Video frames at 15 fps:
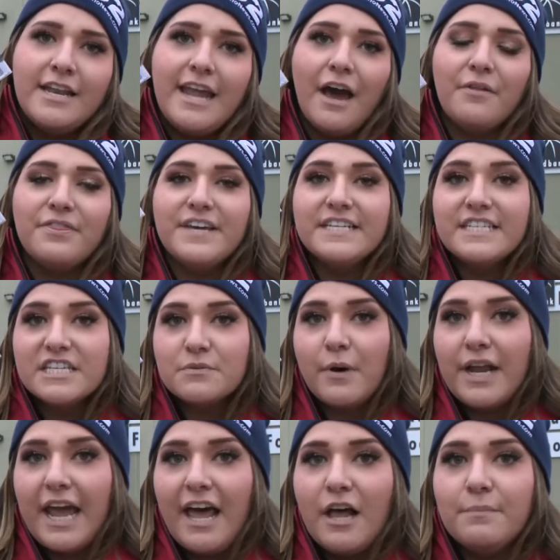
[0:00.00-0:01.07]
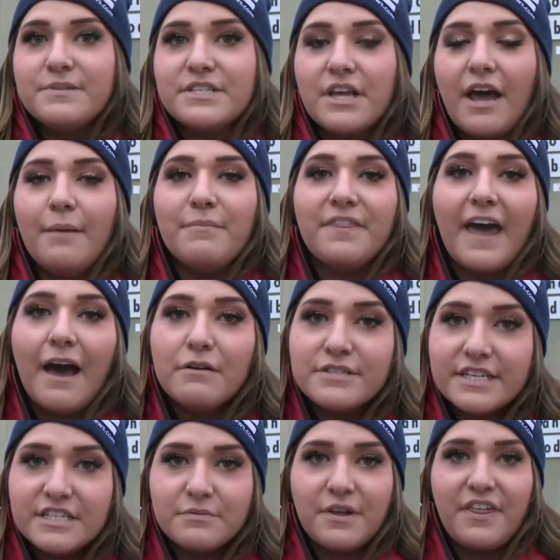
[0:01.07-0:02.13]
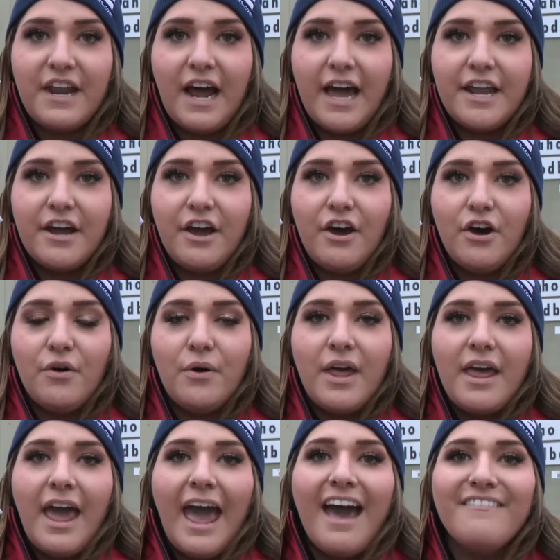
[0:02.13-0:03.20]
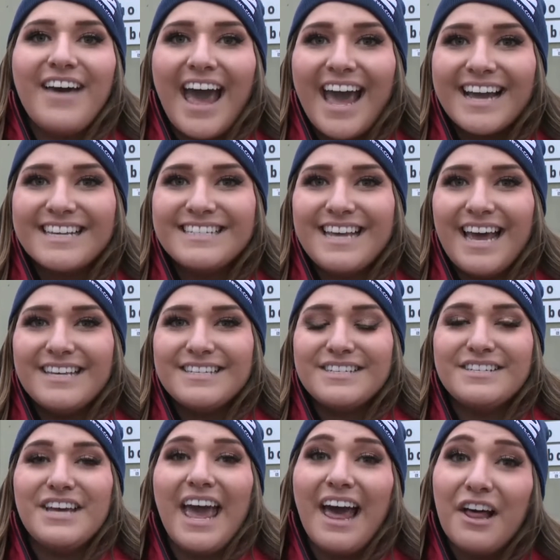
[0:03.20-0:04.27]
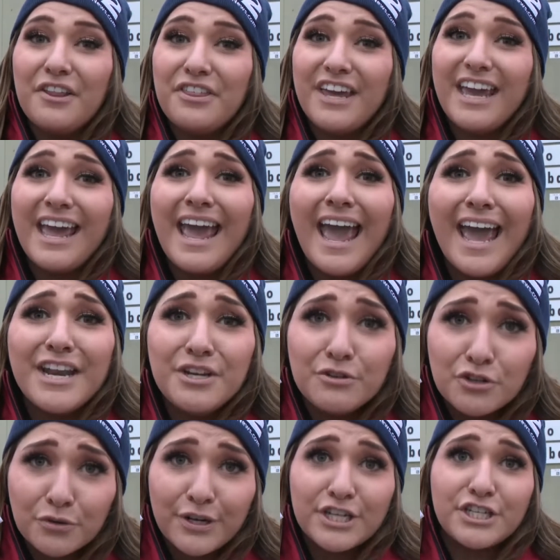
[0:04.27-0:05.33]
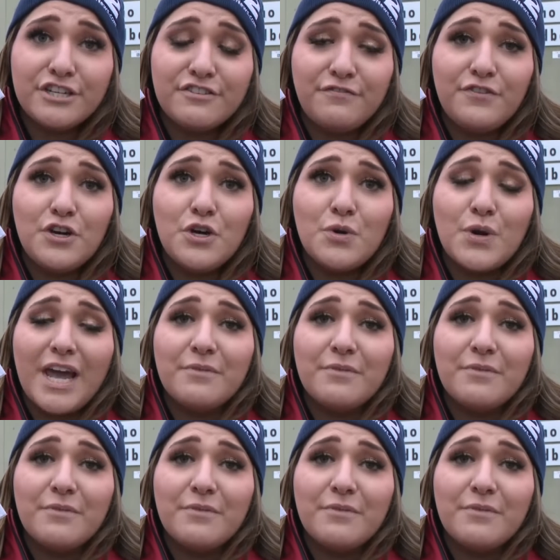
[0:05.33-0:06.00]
Now, this is what helps um, thousands within Idaho have access to healthy and nutritious food.